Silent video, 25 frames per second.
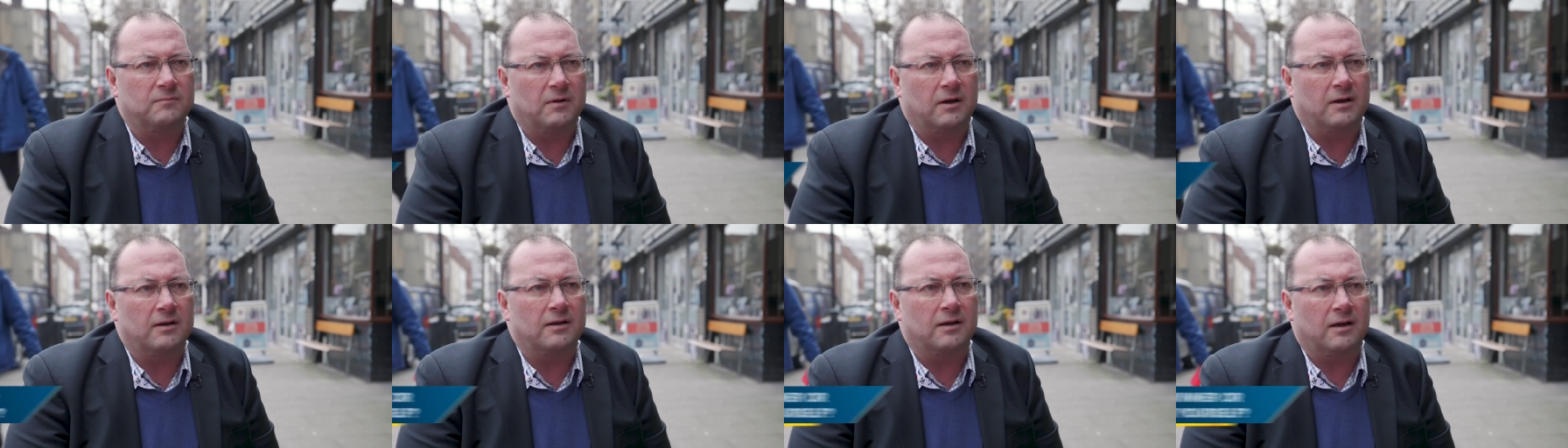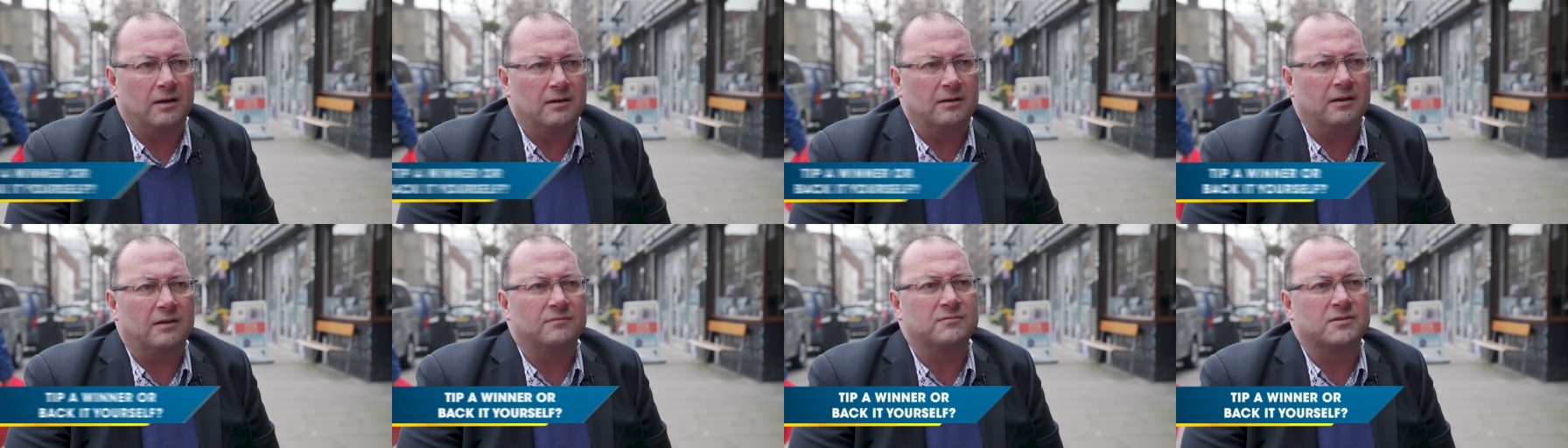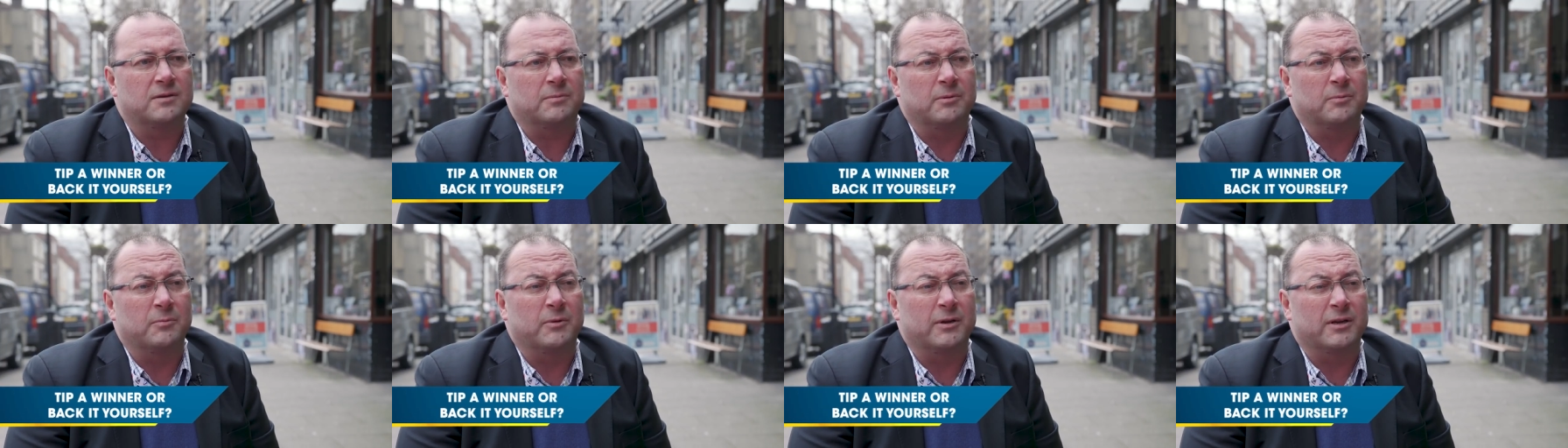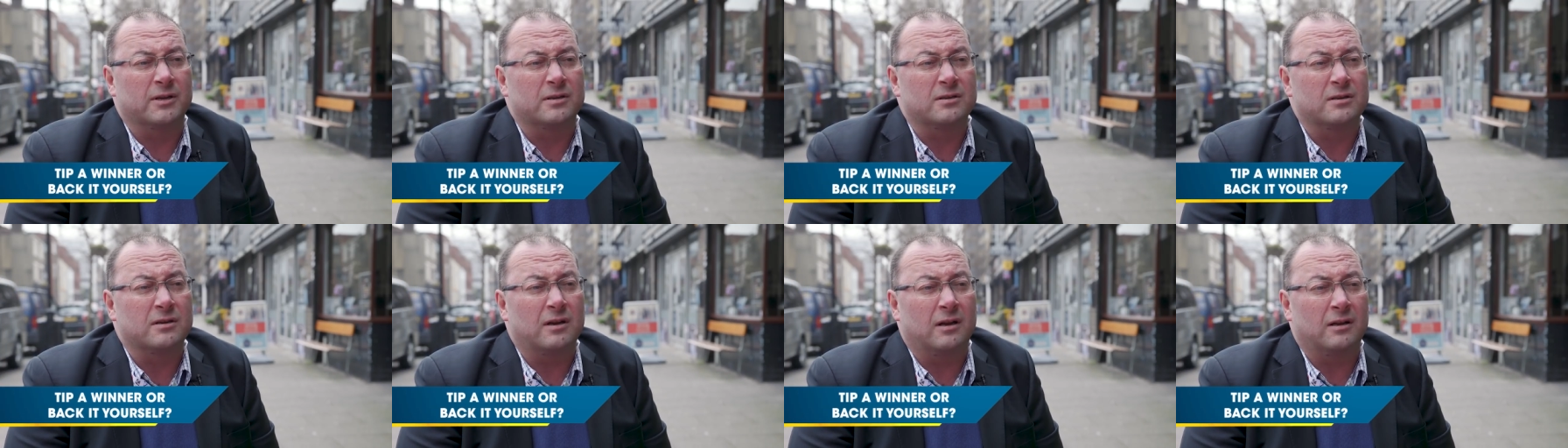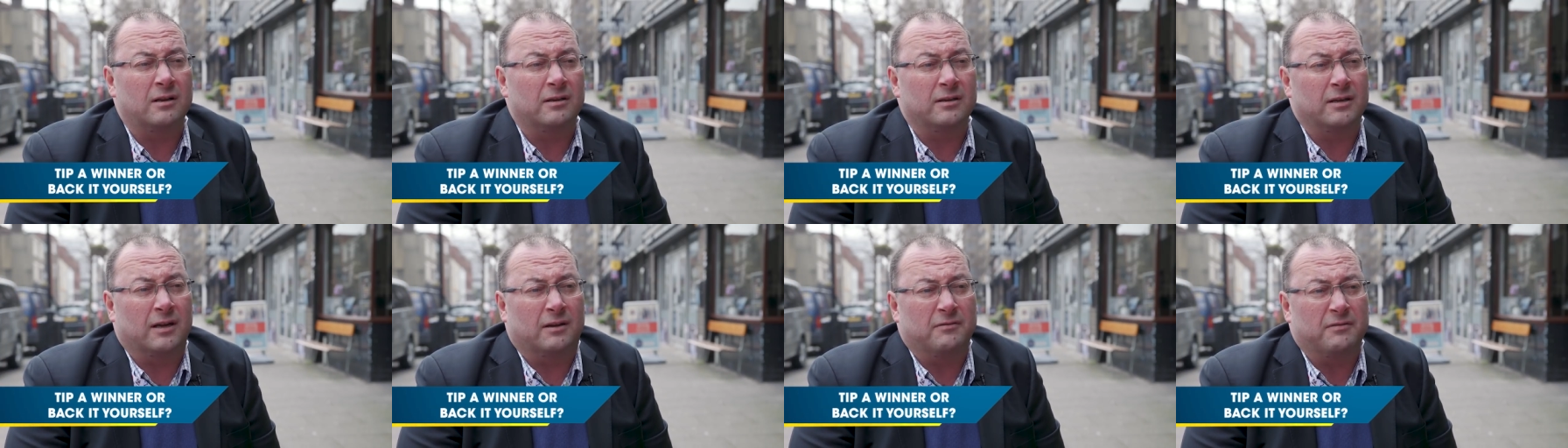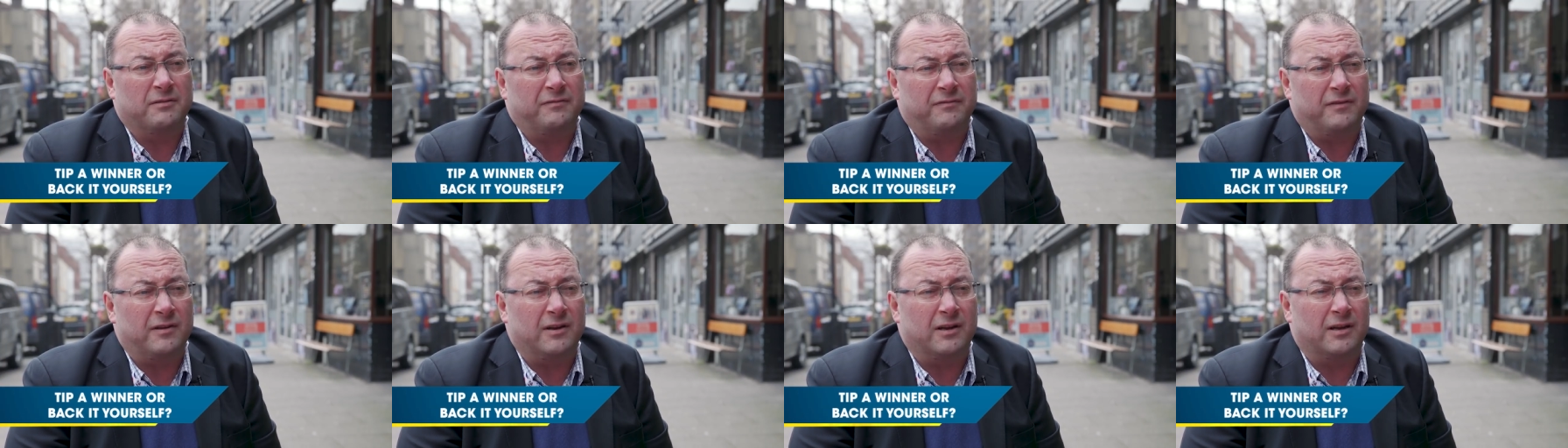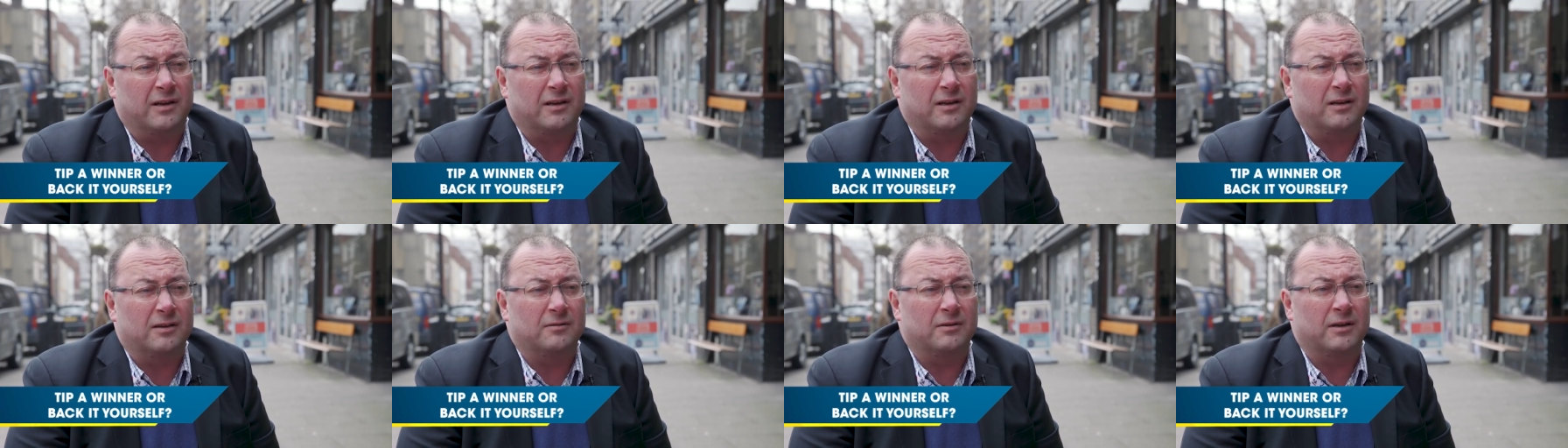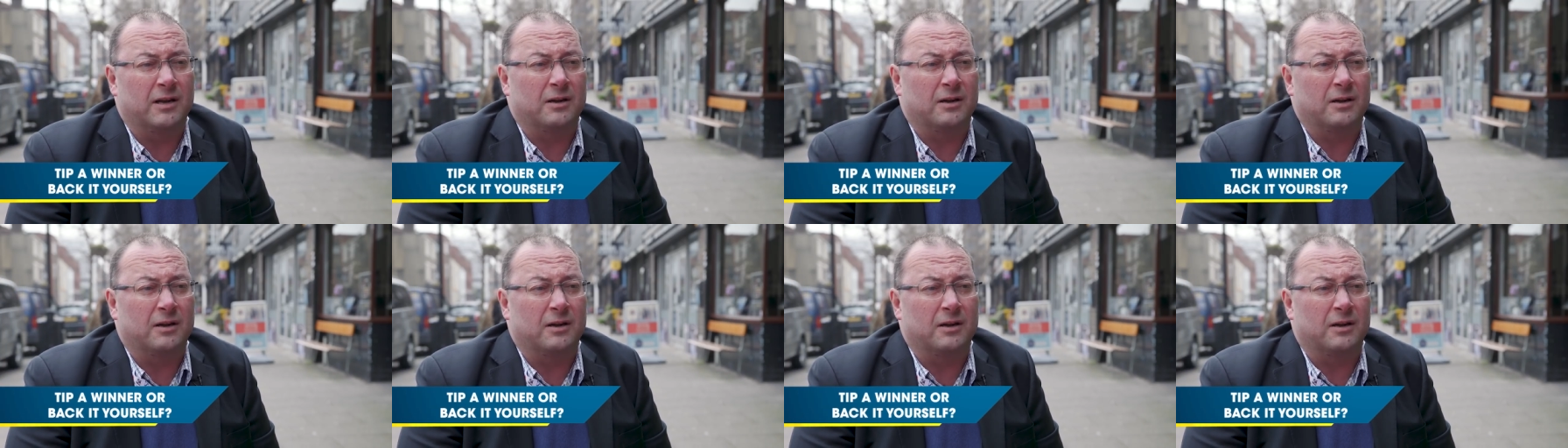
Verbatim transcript: I, I love tipping winners. I, you know, the feeling that